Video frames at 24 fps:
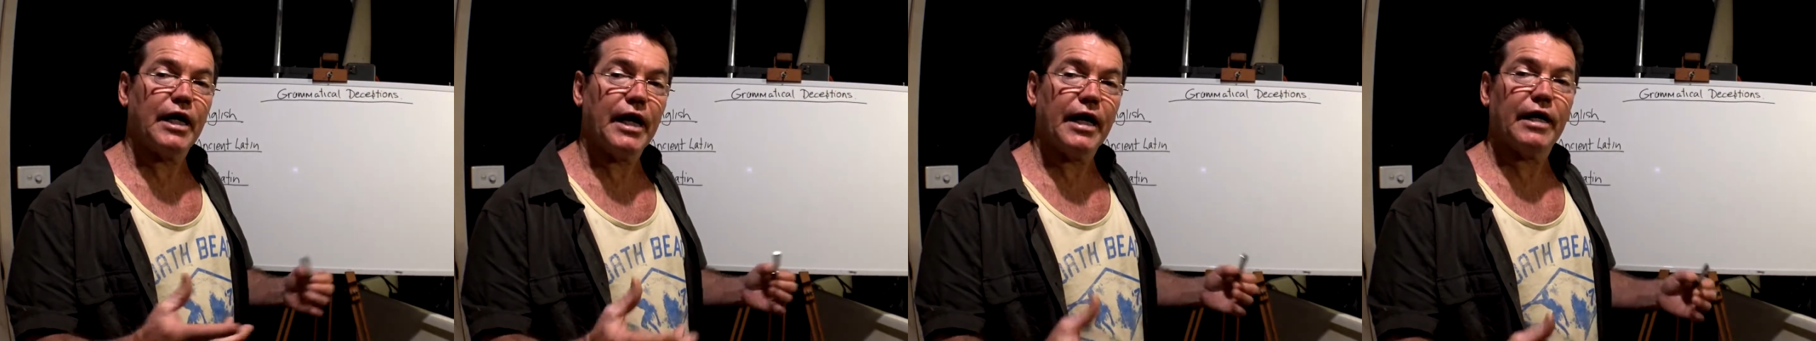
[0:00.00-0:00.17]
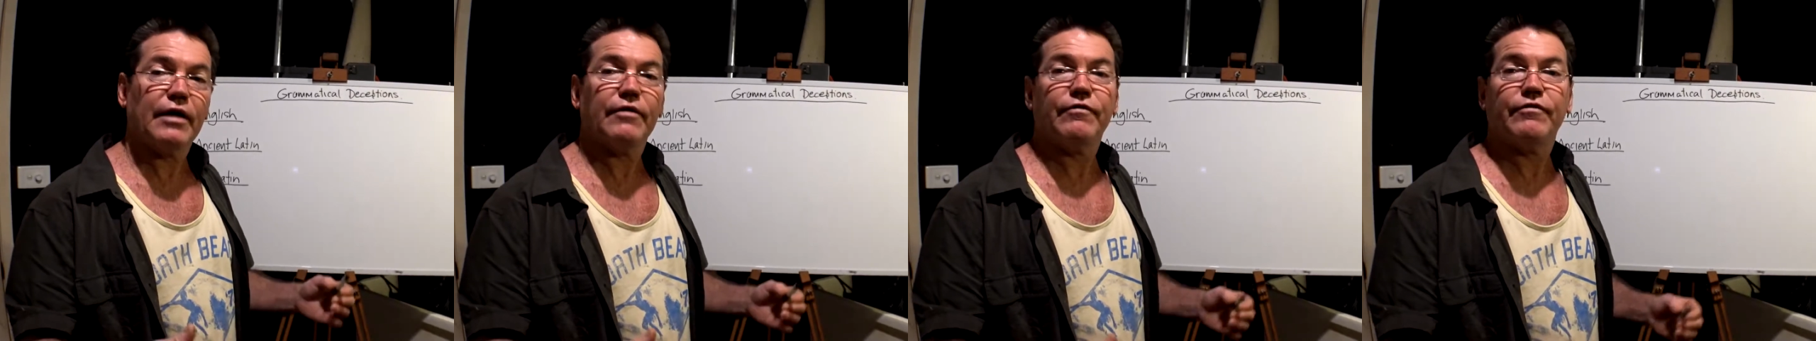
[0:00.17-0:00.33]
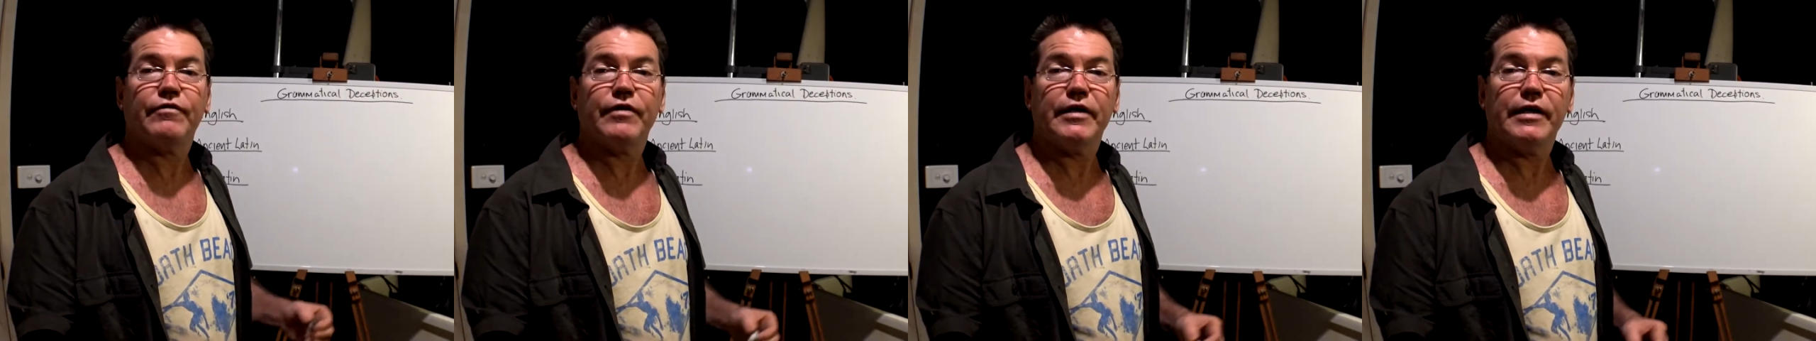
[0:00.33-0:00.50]

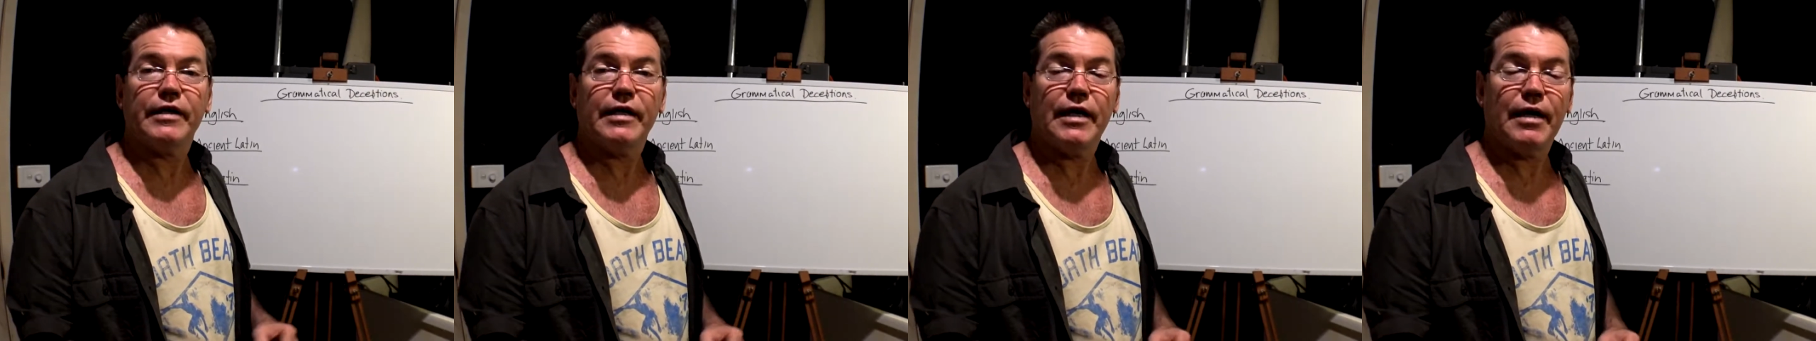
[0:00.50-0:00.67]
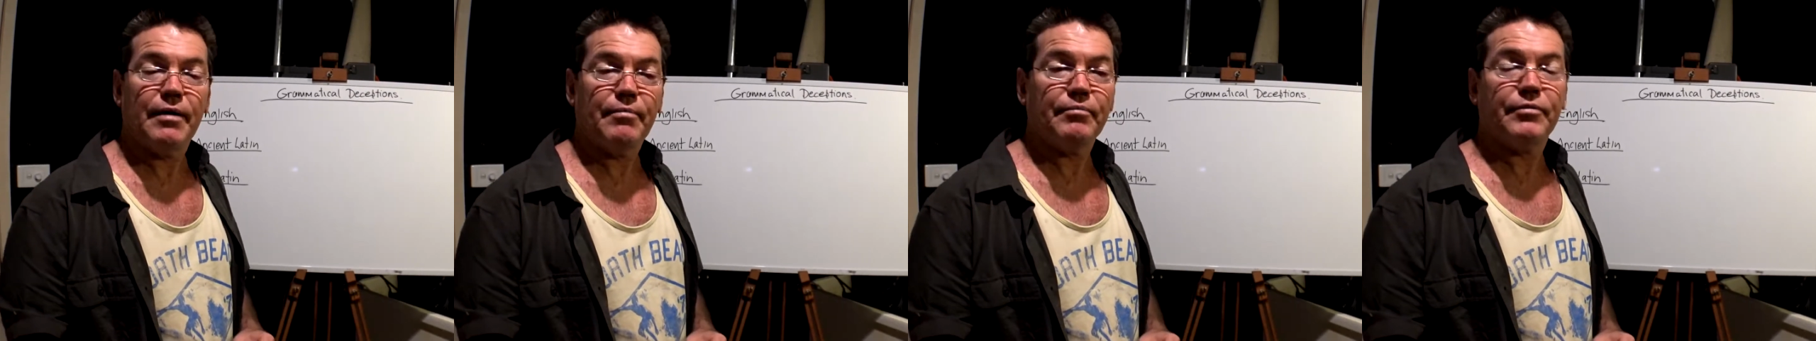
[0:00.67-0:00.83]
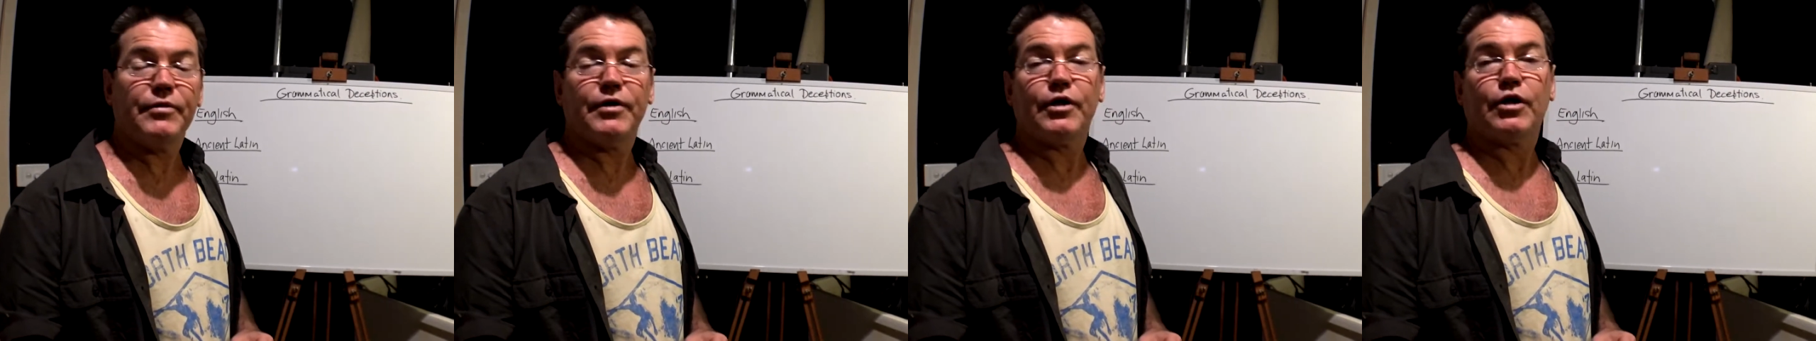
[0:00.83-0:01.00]
out of the
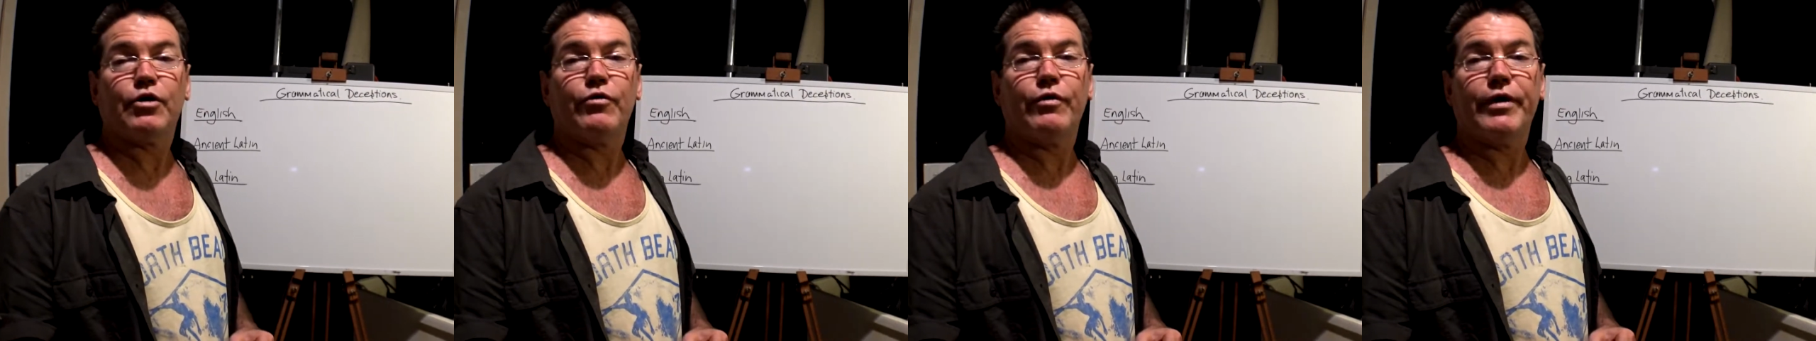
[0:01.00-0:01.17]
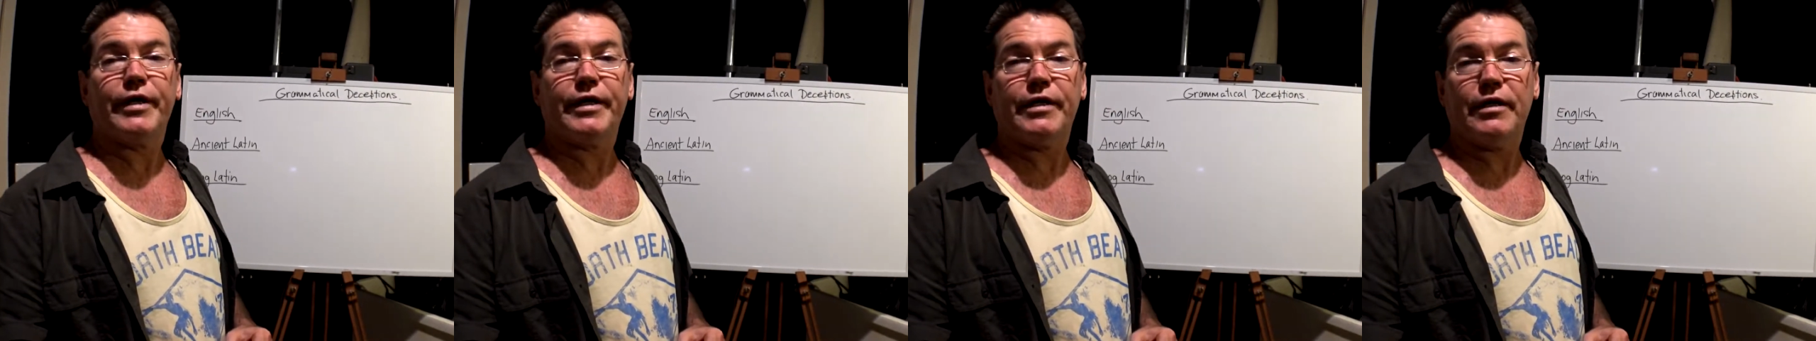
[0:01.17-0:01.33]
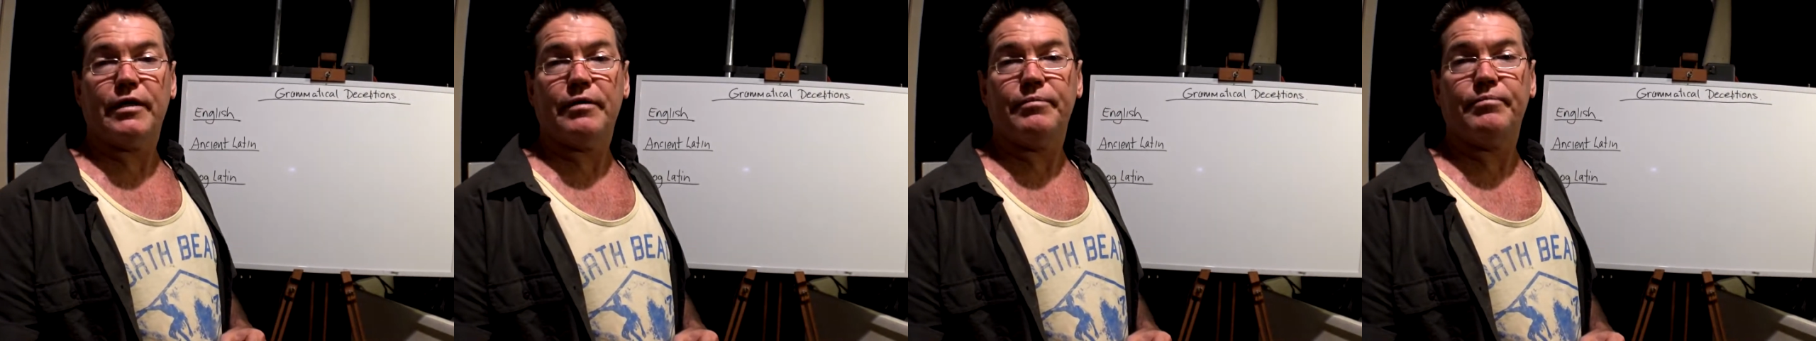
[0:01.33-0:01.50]

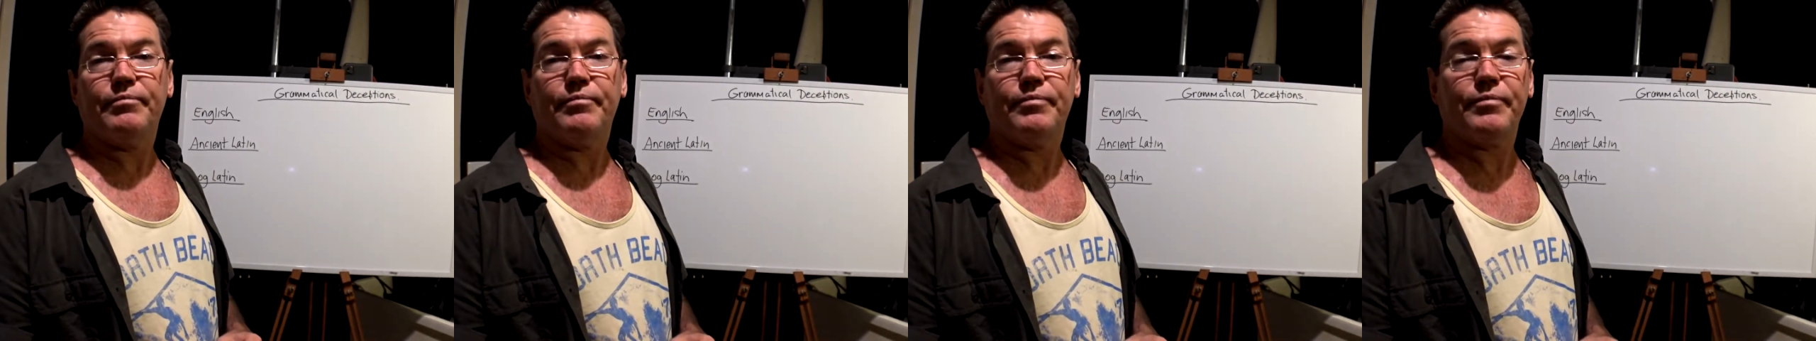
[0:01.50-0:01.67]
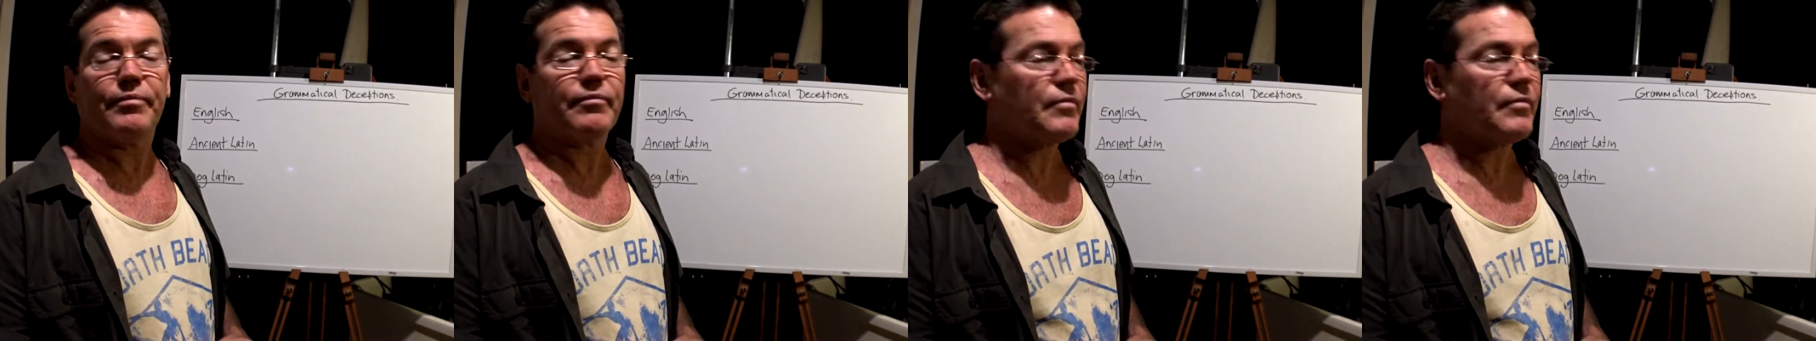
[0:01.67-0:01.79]
curriculum.